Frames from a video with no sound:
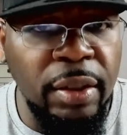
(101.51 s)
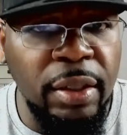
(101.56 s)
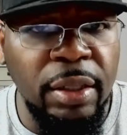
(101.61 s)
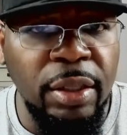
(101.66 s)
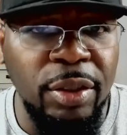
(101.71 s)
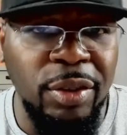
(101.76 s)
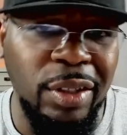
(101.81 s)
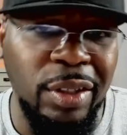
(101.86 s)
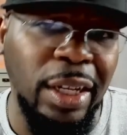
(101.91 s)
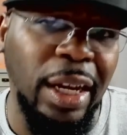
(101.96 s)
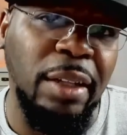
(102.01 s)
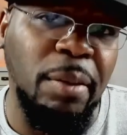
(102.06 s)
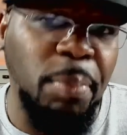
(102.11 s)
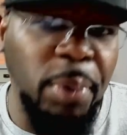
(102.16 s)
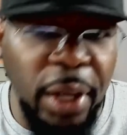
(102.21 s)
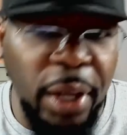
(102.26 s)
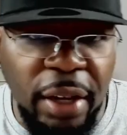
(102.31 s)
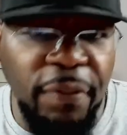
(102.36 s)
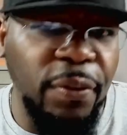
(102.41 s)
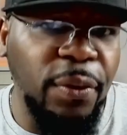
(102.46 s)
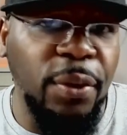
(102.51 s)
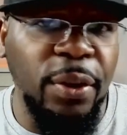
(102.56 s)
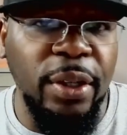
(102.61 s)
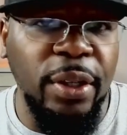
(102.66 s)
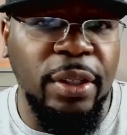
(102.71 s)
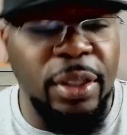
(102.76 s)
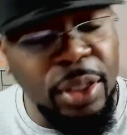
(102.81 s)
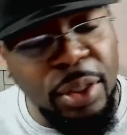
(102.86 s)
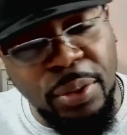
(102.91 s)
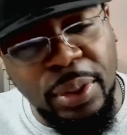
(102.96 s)
You still have to pay for it.
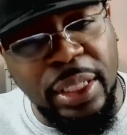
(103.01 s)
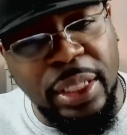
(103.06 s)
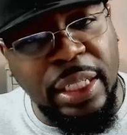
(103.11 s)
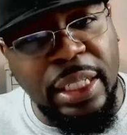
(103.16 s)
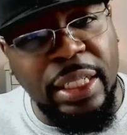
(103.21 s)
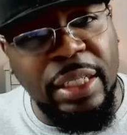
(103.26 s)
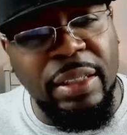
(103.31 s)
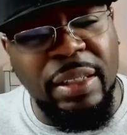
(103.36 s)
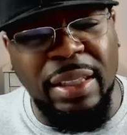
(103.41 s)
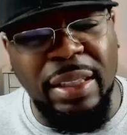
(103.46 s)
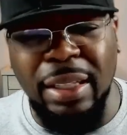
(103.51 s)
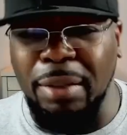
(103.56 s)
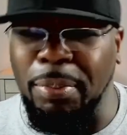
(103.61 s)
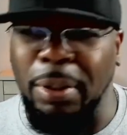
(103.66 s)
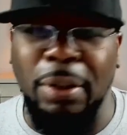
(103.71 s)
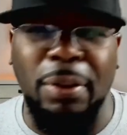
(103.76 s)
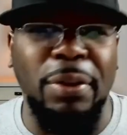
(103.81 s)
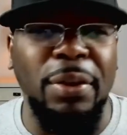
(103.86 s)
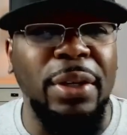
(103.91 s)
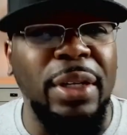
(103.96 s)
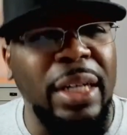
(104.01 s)
You know what it is. I think about $30.